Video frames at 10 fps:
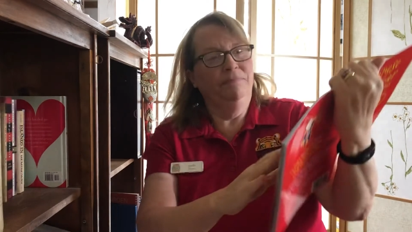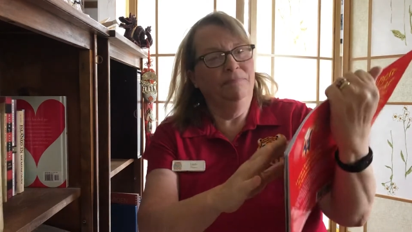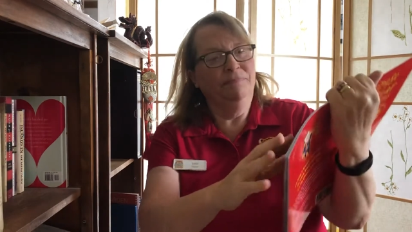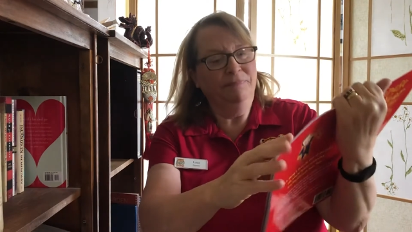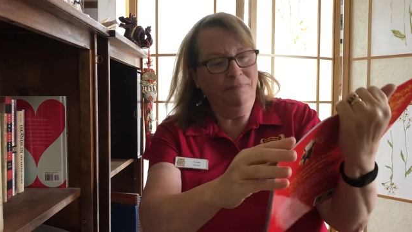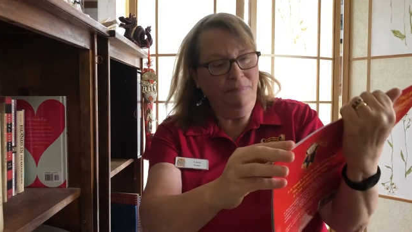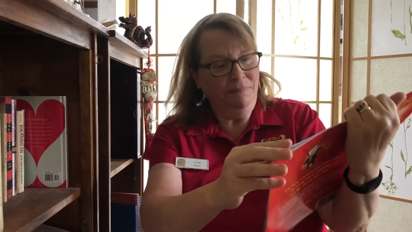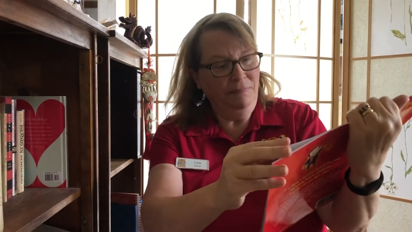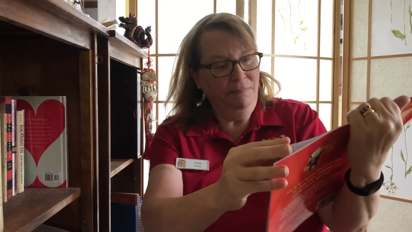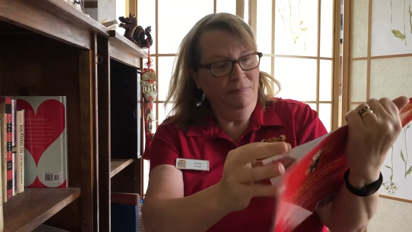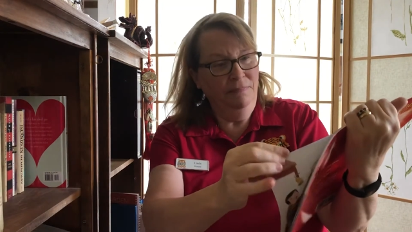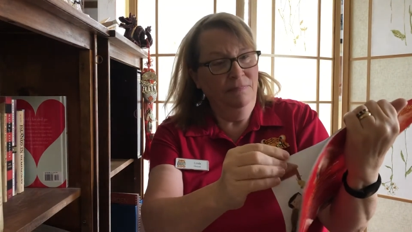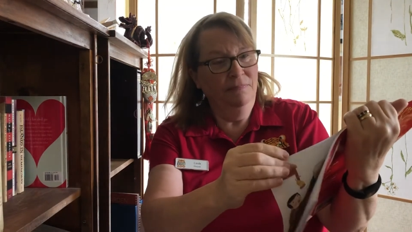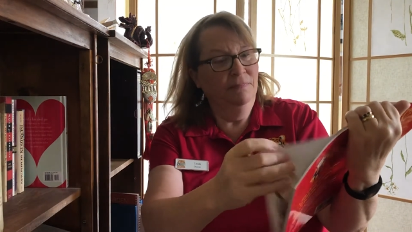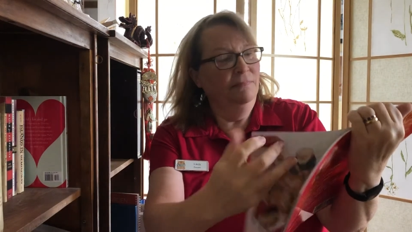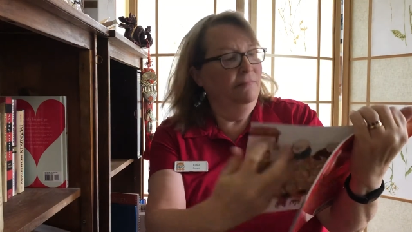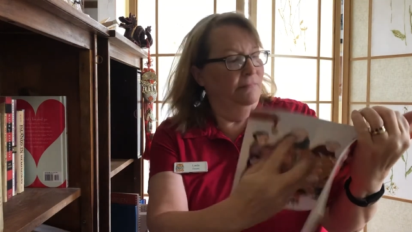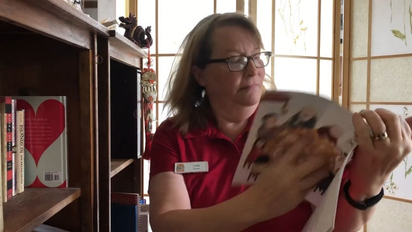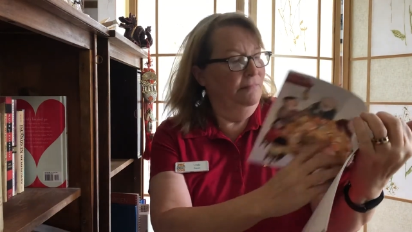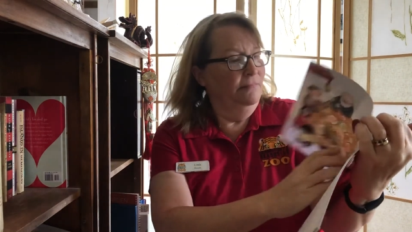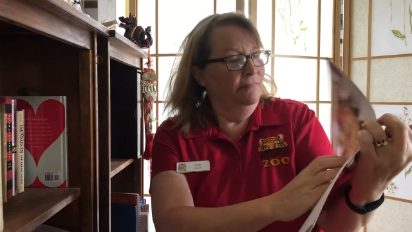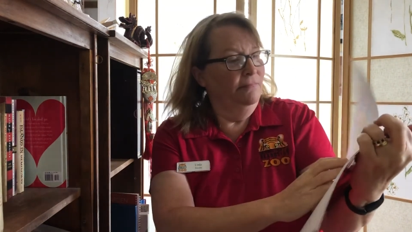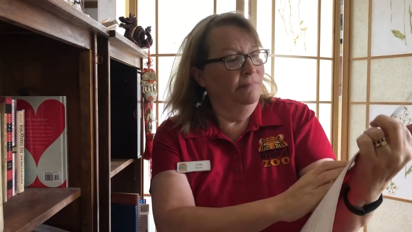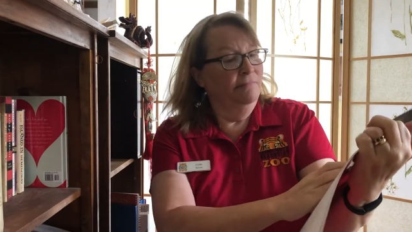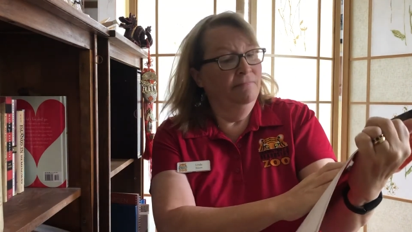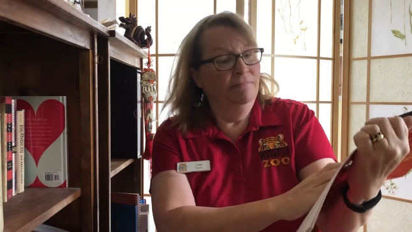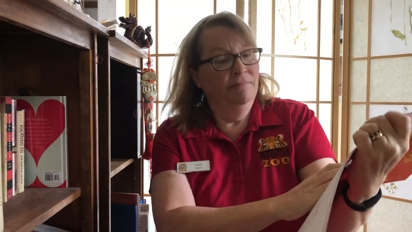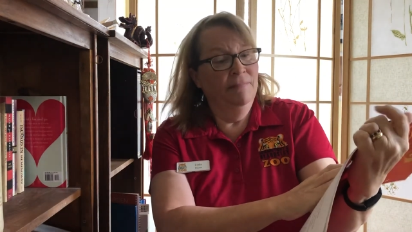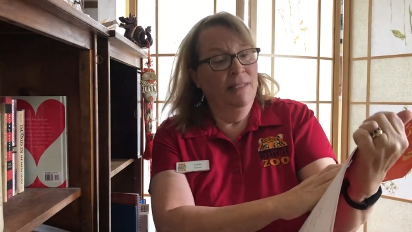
Nothing is said.